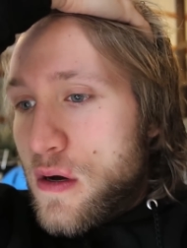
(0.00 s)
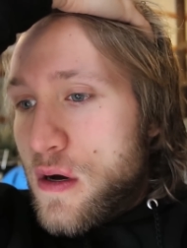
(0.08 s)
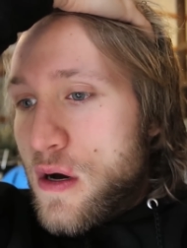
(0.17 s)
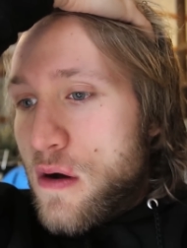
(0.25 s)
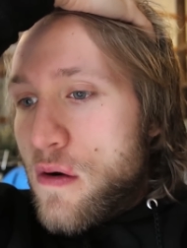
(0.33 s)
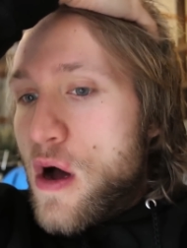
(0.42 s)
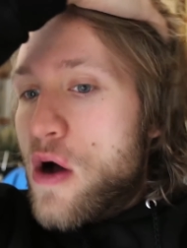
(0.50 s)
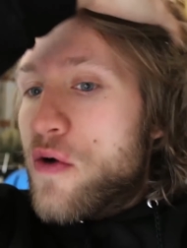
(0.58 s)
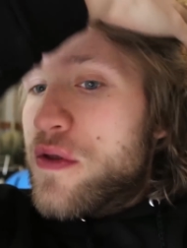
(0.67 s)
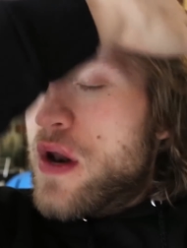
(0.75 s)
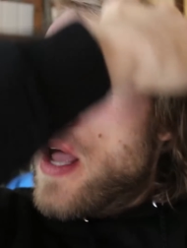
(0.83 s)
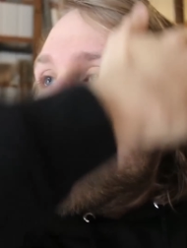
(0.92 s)
oh, oh,
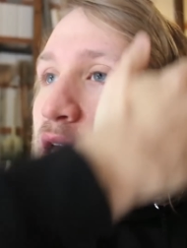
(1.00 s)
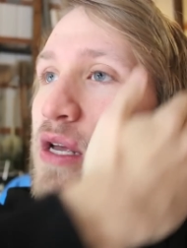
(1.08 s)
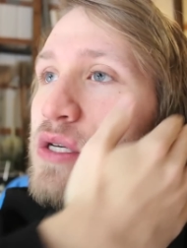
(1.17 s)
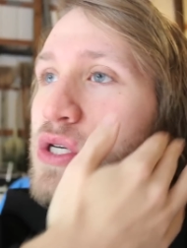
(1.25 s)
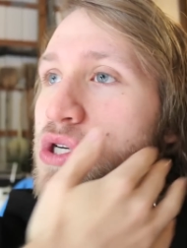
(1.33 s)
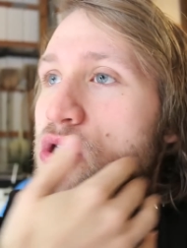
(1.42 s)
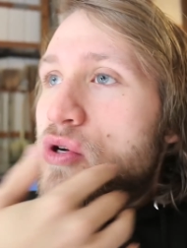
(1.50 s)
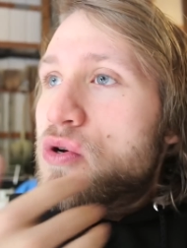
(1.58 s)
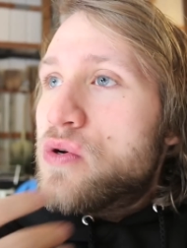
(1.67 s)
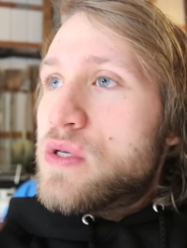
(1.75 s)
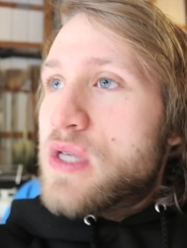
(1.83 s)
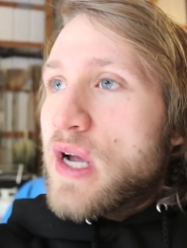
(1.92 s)
Nike's
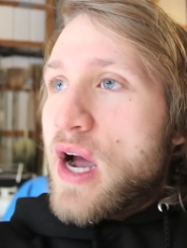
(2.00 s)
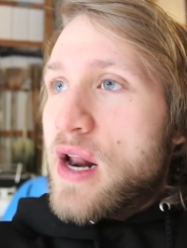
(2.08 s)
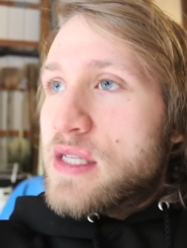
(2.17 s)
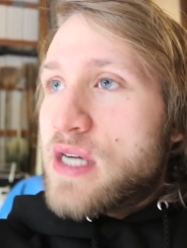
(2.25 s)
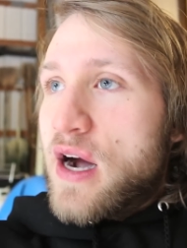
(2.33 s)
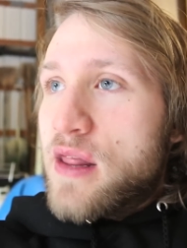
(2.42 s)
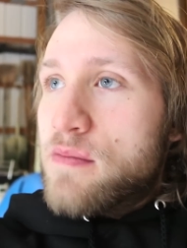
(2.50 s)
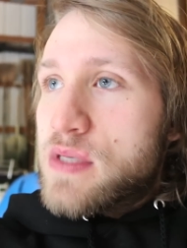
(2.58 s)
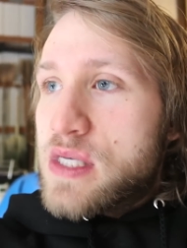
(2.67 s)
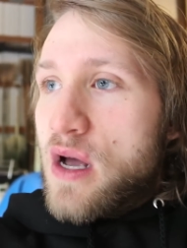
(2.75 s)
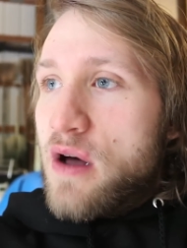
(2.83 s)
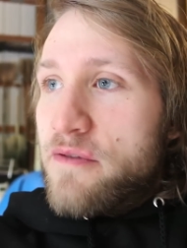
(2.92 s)
shoes that kind of tie
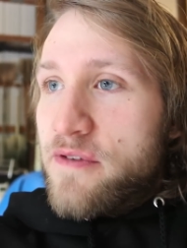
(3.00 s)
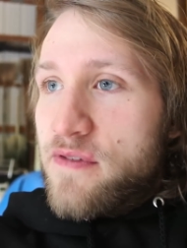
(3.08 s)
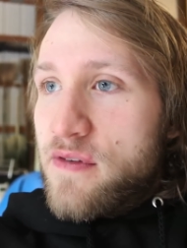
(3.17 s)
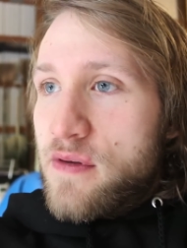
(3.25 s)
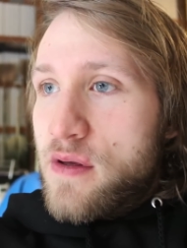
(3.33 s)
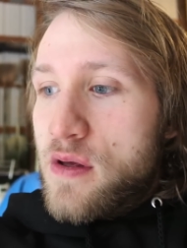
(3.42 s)
themselves.